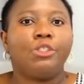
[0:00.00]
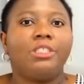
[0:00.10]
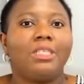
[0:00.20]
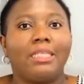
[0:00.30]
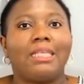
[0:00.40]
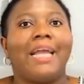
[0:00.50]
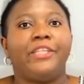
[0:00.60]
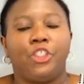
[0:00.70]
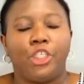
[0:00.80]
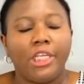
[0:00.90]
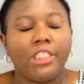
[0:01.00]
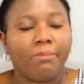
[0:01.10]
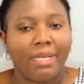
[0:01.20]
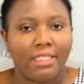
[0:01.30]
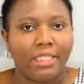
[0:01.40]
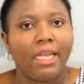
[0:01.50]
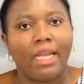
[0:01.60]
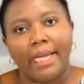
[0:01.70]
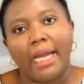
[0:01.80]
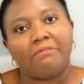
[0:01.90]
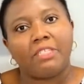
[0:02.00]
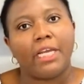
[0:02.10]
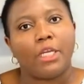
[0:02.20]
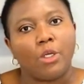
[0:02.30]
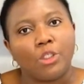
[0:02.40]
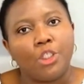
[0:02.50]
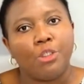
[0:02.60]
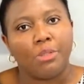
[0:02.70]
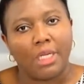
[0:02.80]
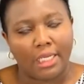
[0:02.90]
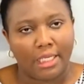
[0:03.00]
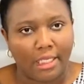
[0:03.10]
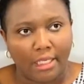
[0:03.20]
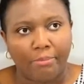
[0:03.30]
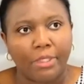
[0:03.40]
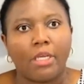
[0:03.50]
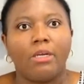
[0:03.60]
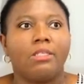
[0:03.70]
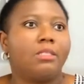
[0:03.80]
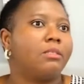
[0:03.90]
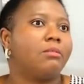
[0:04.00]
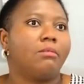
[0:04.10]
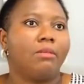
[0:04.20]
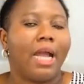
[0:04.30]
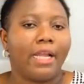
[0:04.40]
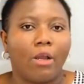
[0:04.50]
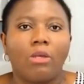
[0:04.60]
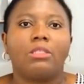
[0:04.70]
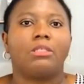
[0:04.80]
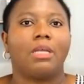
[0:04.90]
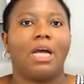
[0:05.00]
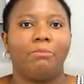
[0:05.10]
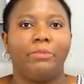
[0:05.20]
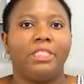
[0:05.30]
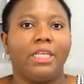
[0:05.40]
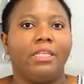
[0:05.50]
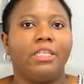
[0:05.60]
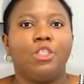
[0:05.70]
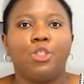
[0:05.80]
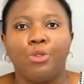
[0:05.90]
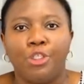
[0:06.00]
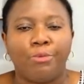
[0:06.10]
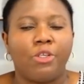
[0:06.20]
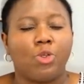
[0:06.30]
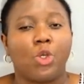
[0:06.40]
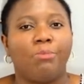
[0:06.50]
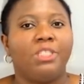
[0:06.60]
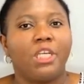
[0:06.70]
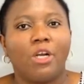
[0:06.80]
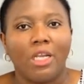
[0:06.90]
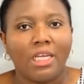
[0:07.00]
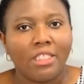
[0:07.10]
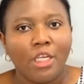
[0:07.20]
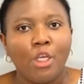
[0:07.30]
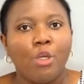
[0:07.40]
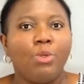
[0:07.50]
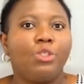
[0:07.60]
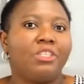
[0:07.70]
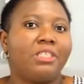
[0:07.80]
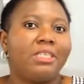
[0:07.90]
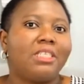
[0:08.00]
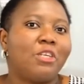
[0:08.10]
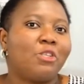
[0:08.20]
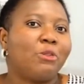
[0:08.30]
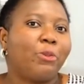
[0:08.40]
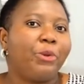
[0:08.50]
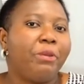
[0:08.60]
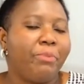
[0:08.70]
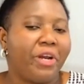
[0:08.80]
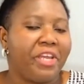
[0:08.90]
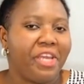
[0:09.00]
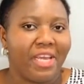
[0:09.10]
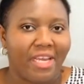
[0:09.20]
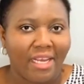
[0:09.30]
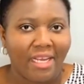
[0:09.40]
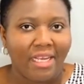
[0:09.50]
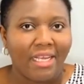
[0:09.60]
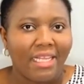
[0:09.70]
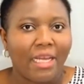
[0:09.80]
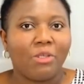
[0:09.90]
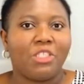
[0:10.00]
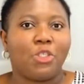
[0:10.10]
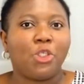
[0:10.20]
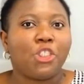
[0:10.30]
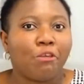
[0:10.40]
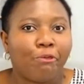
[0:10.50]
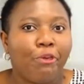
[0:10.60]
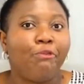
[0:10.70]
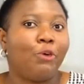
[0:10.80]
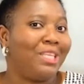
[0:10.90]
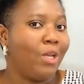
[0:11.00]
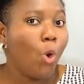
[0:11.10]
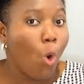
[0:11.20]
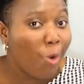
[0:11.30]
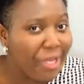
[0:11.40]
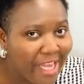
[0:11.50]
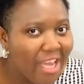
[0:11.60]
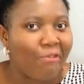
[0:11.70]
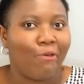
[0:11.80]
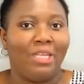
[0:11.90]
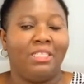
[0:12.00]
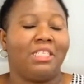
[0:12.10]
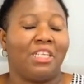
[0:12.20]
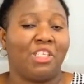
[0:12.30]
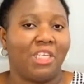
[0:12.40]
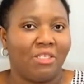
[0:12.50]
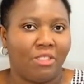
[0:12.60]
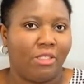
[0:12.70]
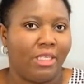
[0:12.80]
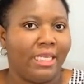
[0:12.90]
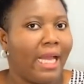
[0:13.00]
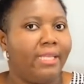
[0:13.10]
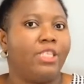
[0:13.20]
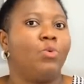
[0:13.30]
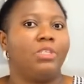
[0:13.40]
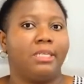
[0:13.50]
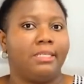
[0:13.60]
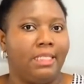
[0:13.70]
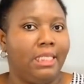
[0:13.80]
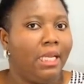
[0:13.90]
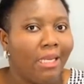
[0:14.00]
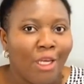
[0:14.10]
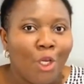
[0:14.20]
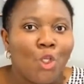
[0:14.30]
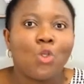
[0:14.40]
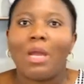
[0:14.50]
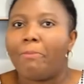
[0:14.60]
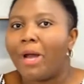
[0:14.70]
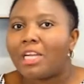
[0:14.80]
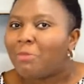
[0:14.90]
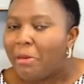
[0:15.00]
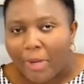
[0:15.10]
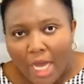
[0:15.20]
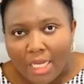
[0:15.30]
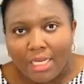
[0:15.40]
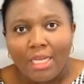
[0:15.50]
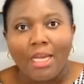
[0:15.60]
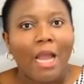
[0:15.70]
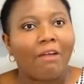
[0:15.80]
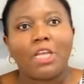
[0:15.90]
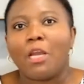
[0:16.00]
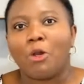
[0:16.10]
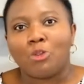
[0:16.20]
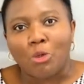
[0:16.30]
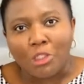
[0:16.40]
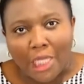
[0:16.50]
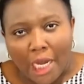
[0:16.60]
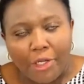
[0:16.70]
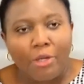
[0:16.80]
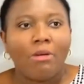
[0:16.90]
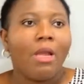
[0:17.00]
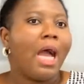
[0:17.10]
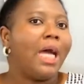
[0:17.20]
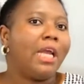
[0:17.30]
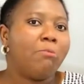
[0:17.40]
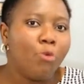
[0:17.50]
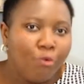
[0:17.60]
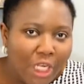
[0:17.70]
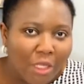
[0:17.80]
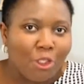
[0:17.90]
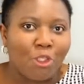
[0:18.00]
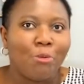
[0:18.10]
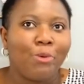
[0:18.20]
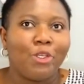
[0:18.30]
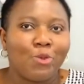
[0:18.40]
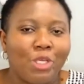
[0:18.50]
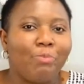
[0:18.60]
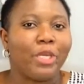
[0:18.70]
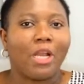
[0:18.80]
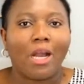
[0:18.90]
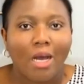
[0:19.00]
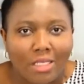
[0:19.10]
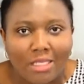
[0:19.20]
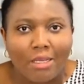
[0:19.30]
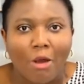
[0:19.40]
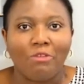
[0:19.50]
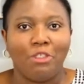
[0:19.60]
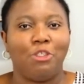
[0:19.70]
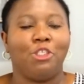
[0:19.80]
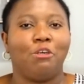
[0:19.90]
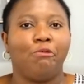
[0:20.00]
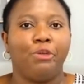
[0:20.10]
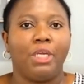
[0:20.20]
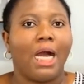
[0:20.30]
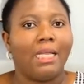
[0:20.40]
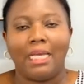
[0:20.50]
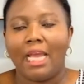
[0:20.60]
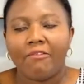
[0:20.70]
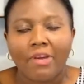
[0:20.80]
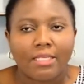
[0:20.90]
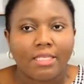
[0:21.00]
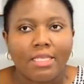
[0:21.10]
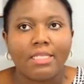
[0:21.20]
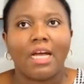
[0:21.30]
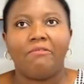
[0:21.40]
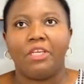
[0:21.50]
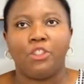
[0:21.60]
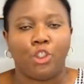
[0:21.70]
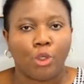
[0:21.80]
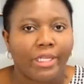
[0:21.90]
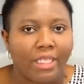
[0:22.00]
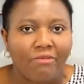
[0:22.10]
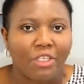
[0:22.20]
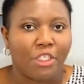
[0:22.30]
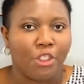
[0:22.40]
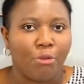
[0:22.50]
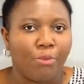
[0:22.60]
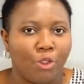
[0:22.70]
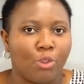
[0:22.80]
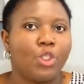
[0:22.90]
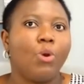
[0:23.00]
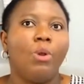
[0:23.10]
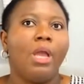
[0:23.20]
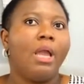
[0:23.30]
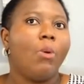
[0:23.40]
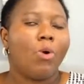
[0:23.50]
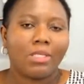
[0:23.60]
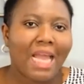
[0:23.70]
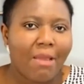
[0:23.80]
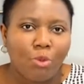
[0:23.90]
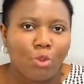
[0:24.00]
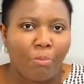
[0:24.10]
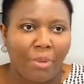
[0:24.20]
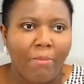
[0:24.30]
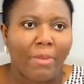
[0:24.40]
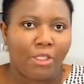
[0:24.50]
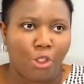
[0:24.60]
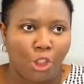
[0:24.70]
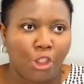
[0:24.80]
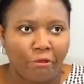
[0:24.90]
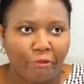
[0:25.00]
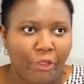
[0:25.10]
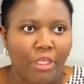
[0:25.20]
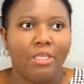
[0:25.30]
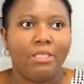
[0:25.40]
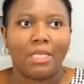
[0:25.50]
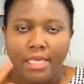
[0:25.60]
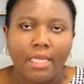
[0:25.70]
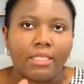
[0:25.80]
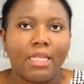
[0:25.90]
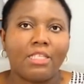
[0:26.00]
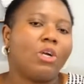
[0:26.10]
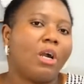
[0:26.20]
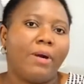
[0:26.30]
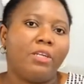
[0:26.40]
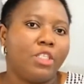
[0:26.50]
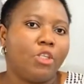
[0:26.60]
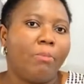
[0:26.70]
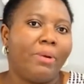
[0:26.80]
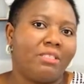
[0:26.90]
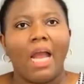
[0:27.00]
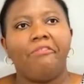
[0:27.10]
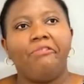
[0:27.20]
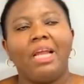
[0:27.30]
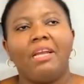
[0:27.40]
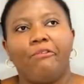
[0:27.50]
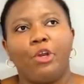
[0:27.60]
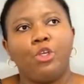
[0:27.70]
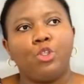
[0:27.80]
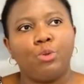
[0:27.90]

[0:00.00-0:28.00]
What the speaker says: is that I changed my DLI after I got to Canada because I got admitted into New Brunswick Community College, which was $6,003 per year. That was the tuition fee for the whole year for an international student. Guys, it was a steal. So I packed my bag after I got to Ontario and I moved down to New Brunswick because of the tuition fee. And ever since, I've enjoyed living in New Brunswick. So was I able to pay my tuition fees? Yes, let's talk about the numbers. I feel like for you to